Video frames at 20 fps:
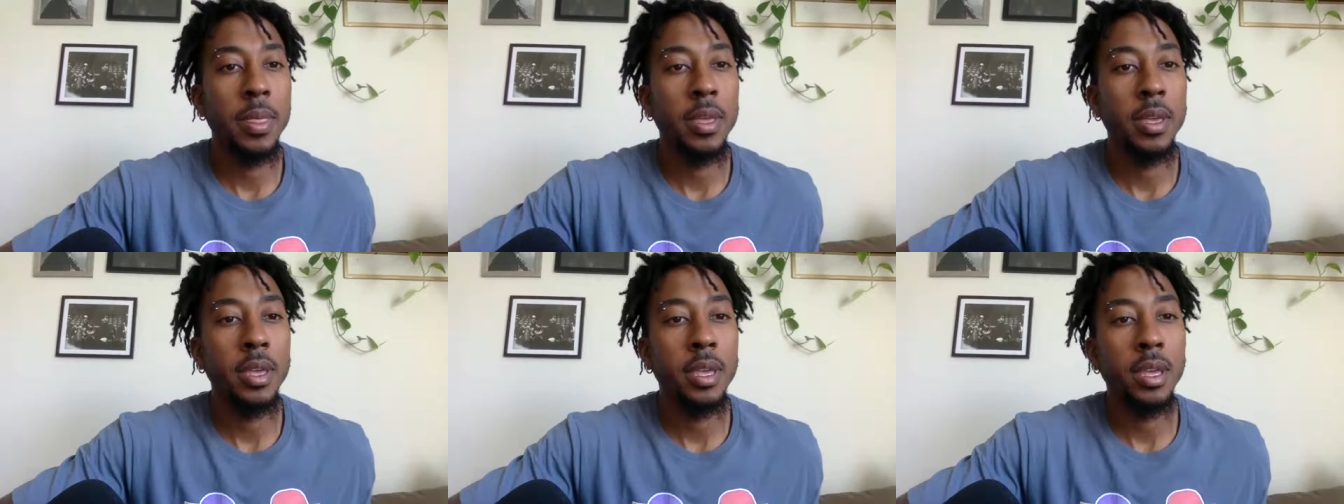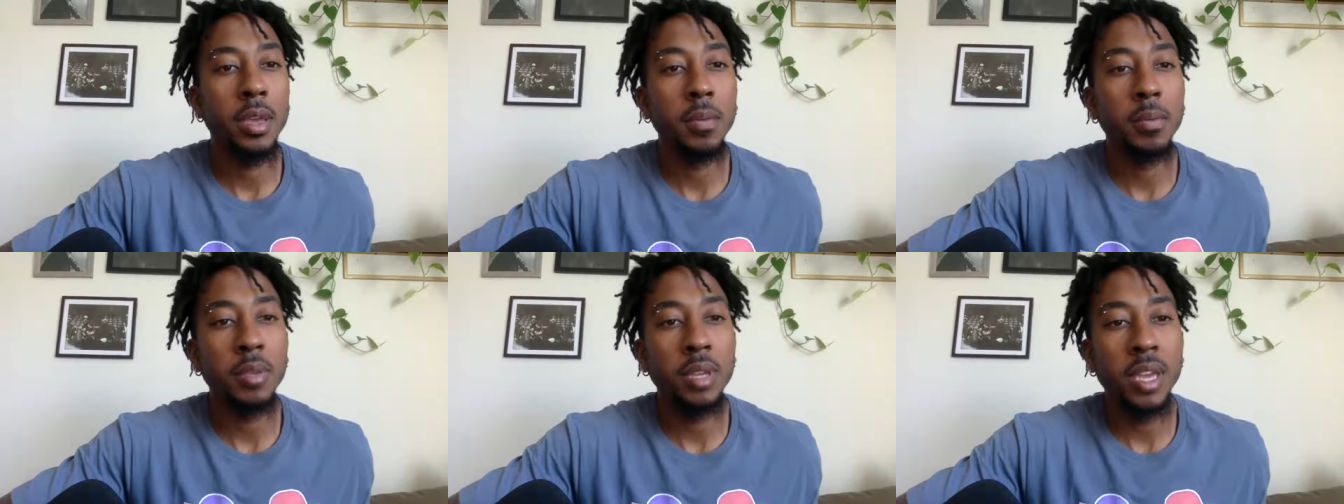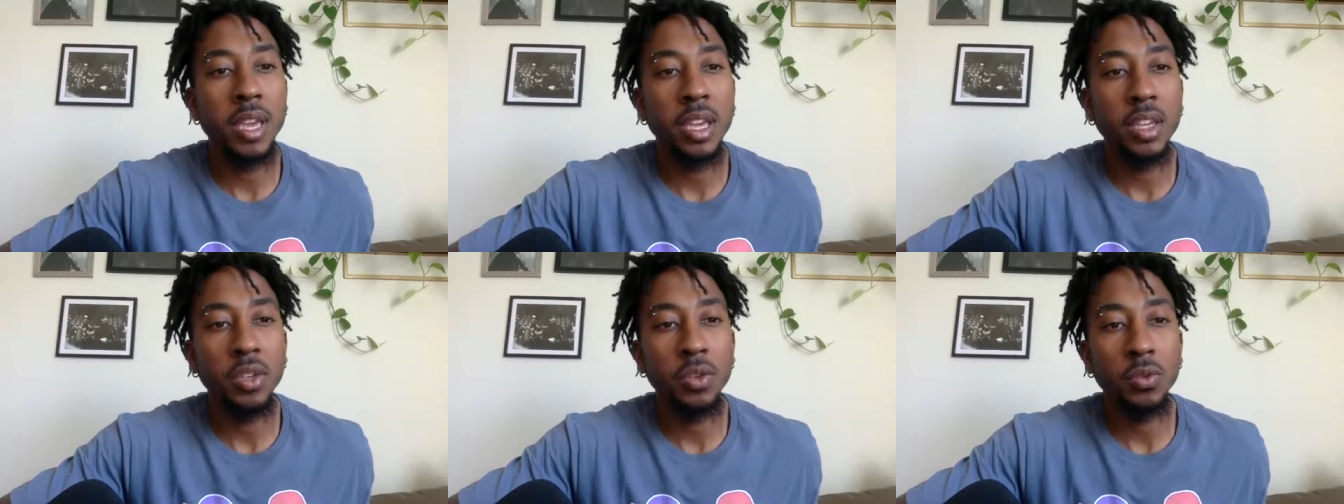
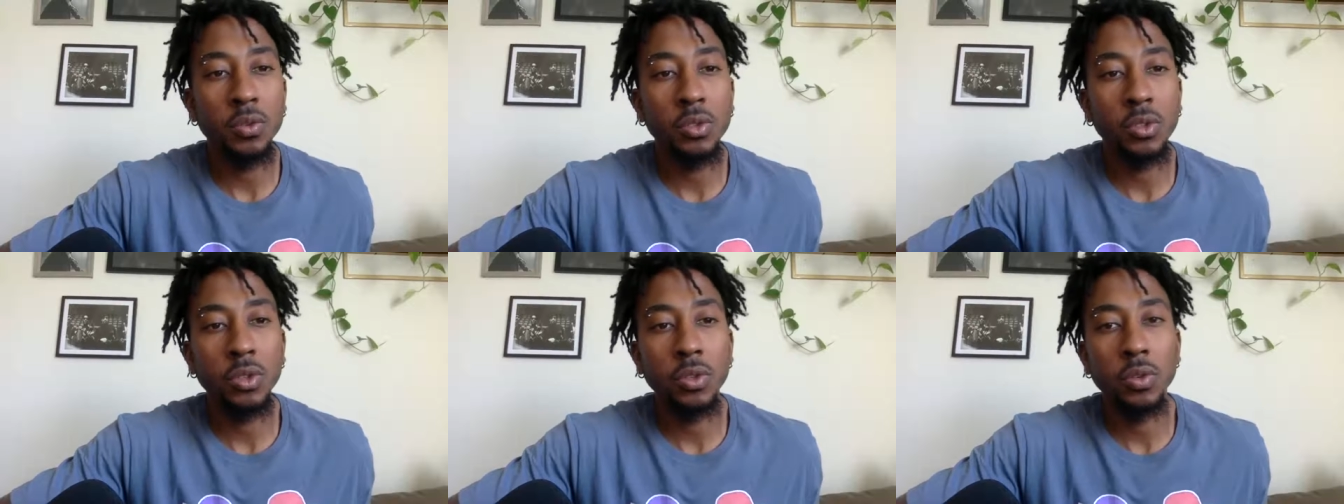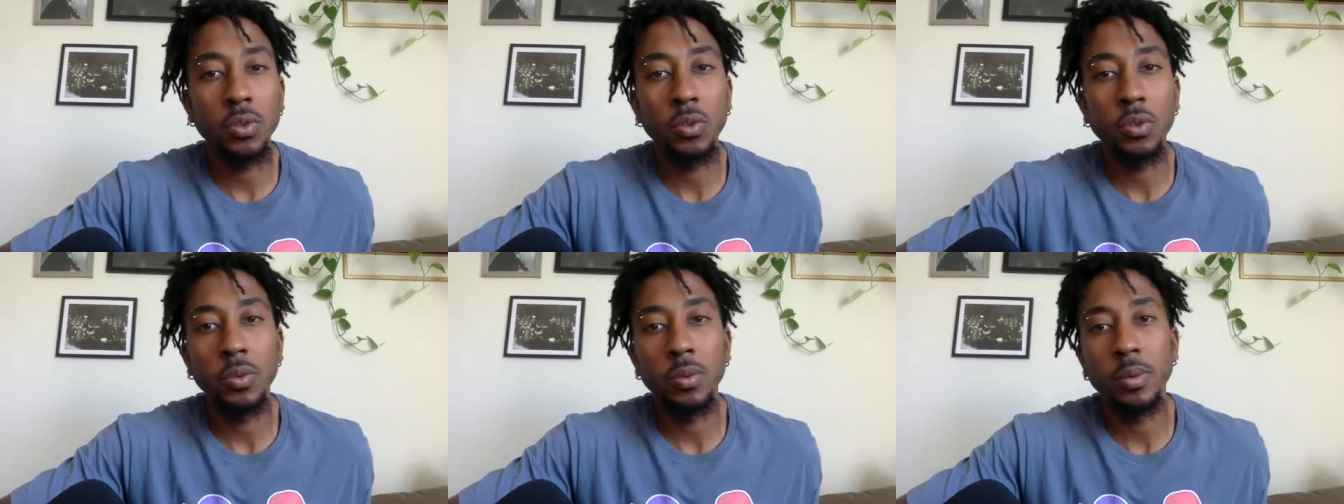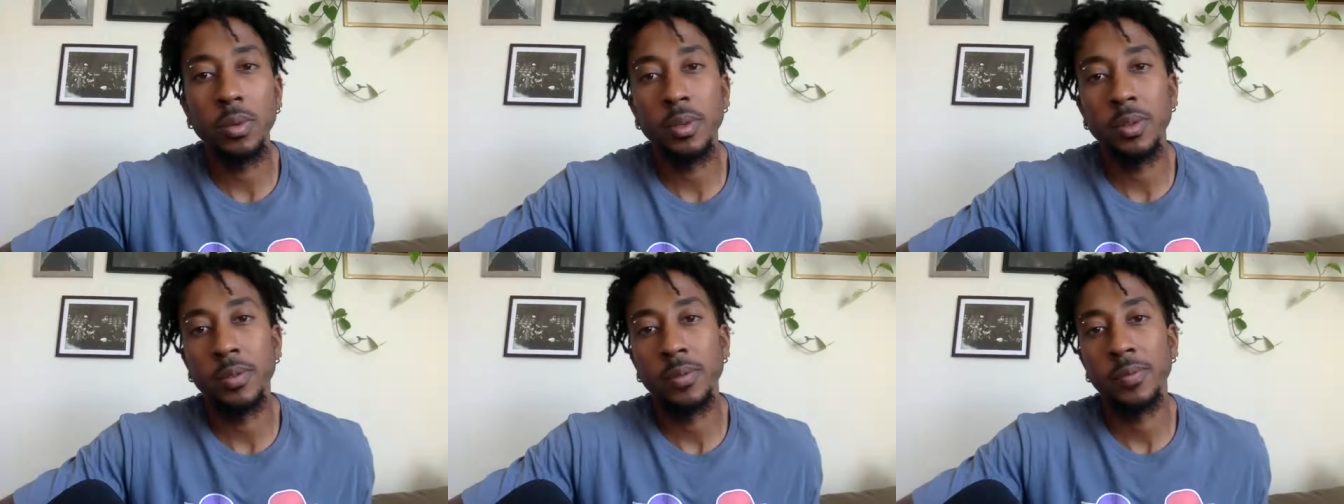NBA YouTube.
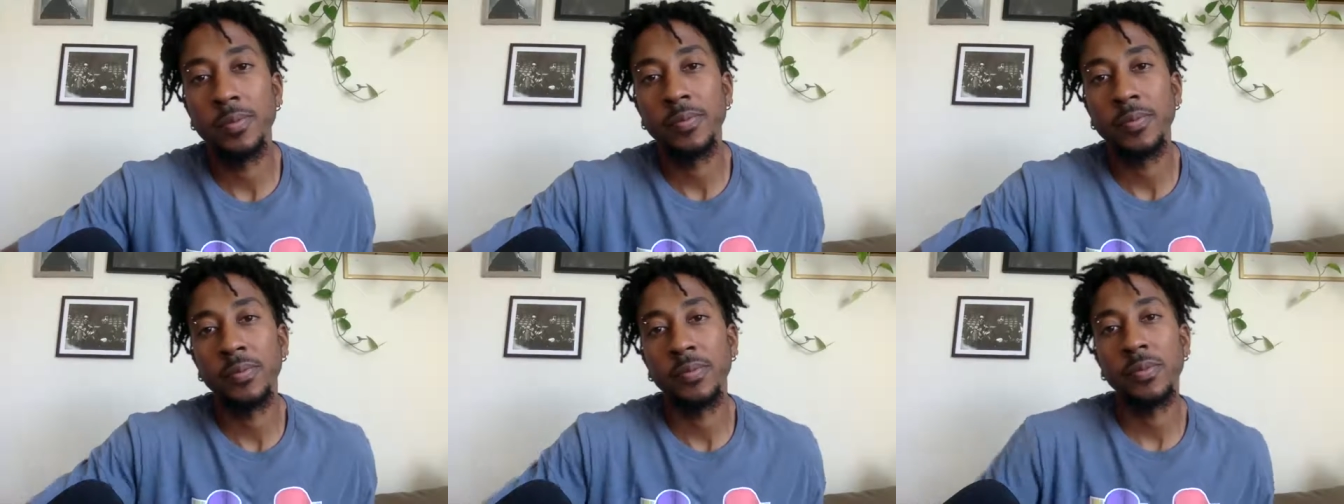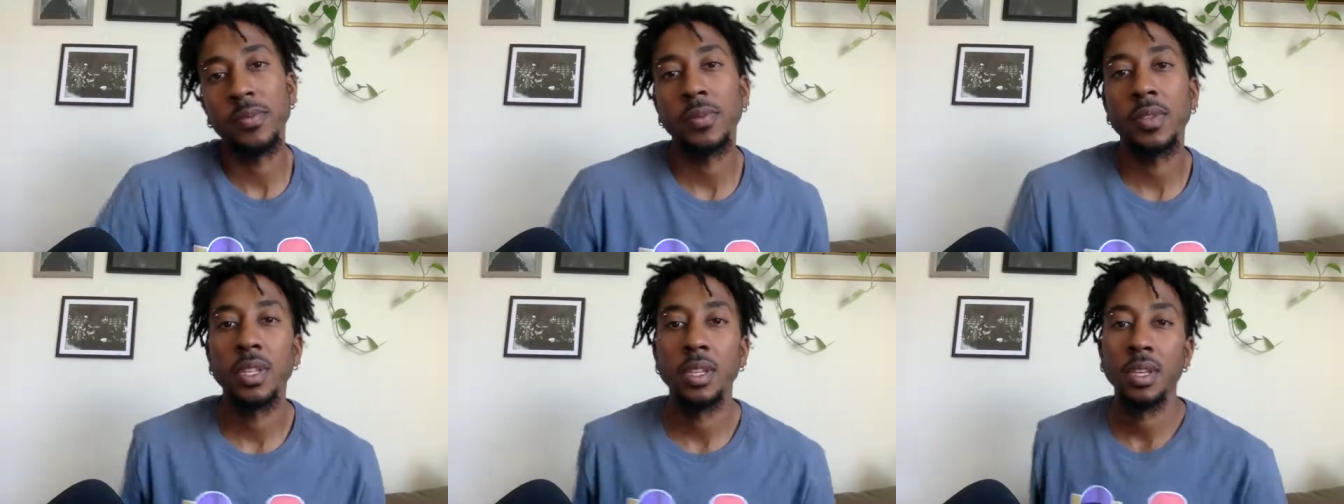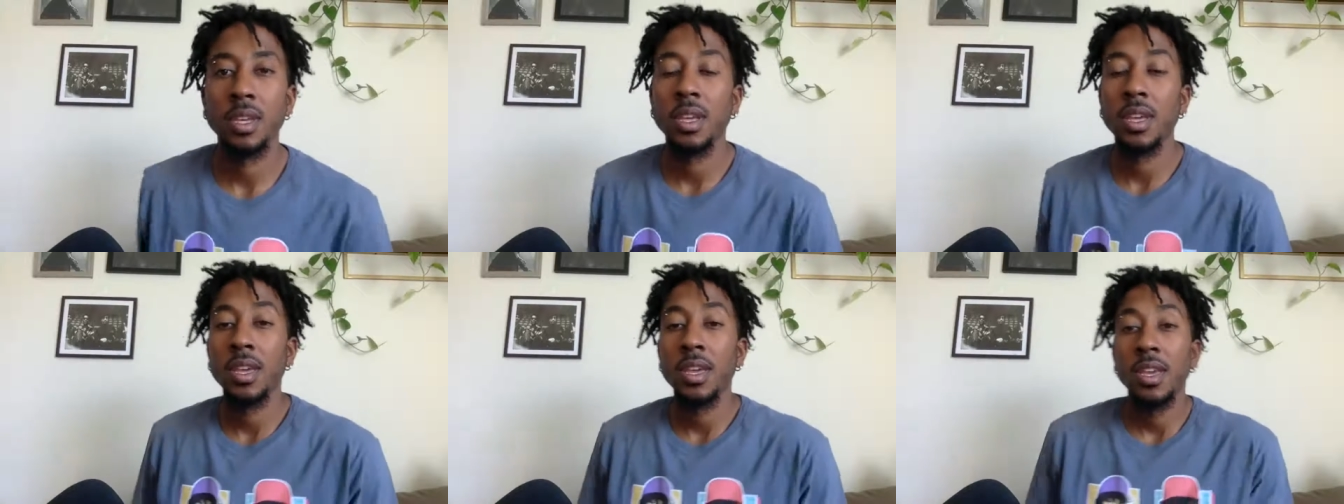
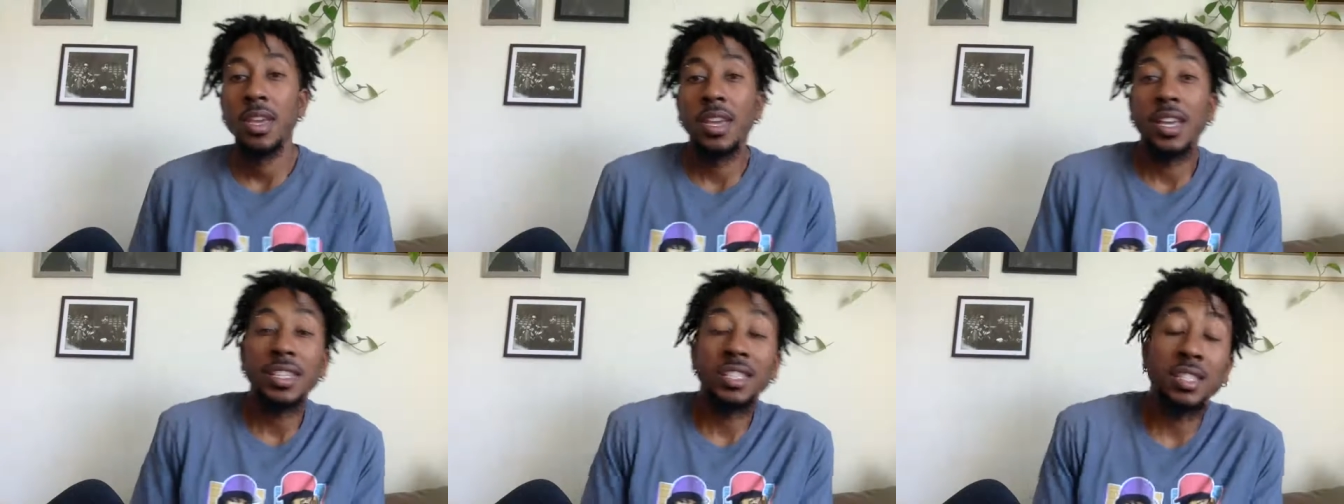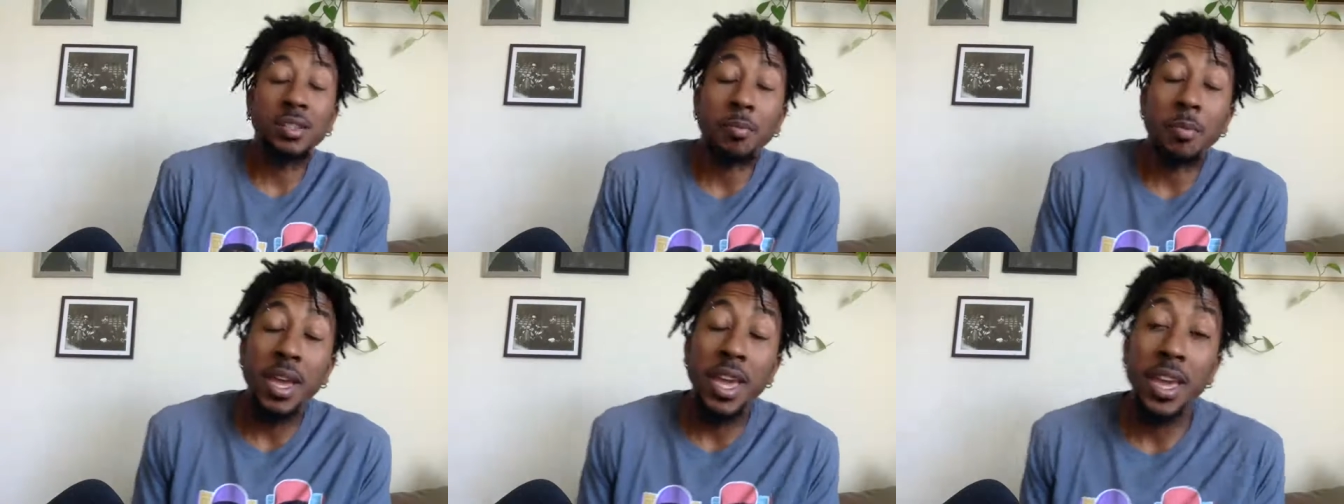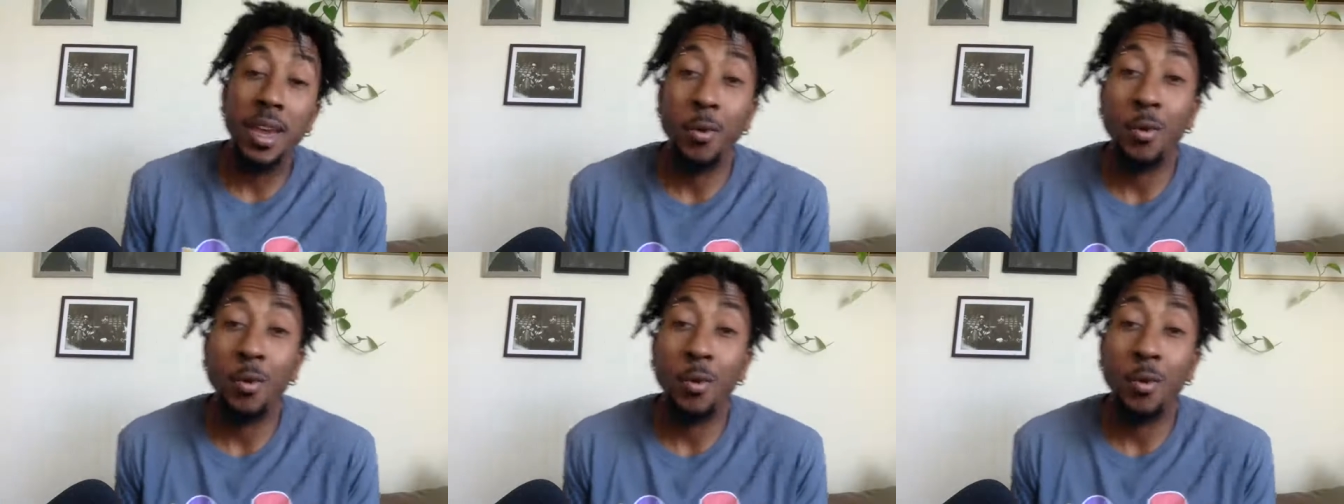It's your man,